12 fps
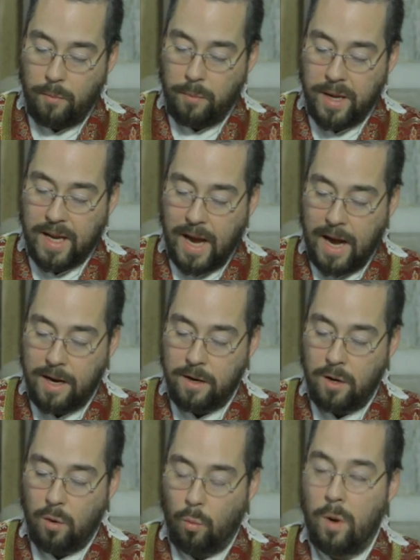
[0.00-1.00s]
began
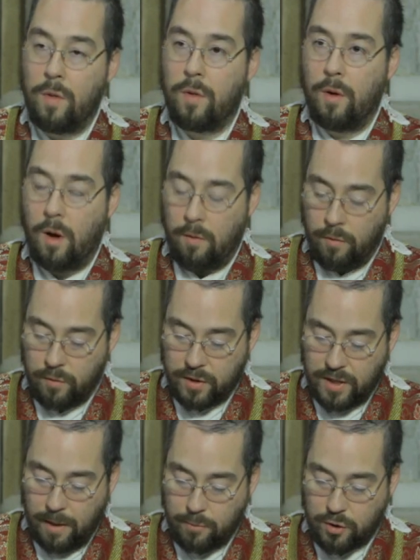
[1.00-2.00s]
with the
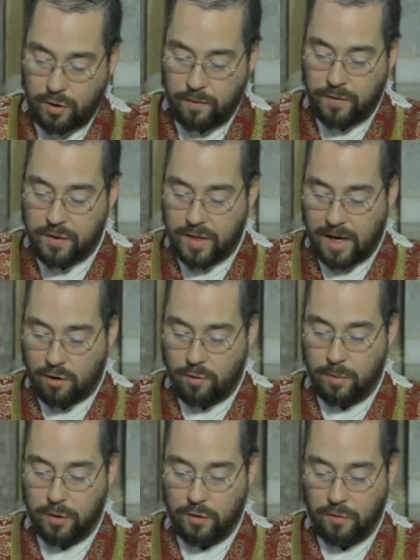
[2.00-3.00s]
reception of the
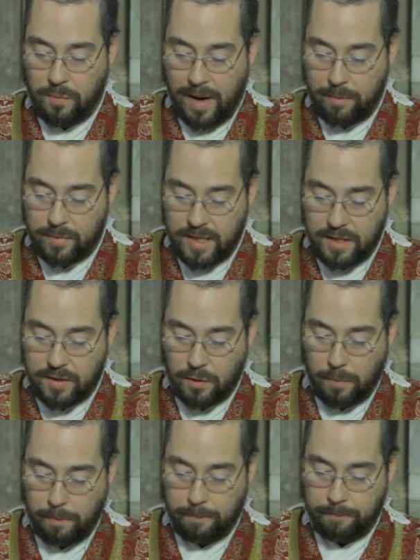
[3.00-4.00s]
sacrament of
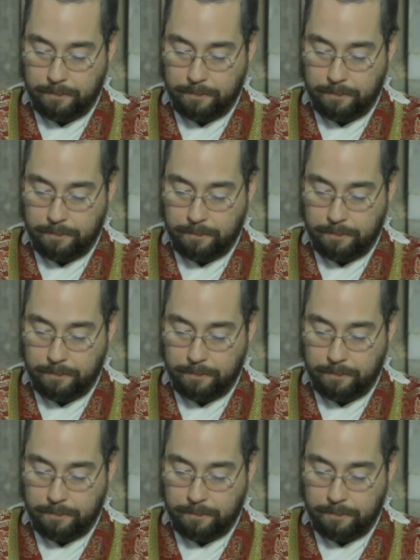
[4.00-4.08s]
baptism.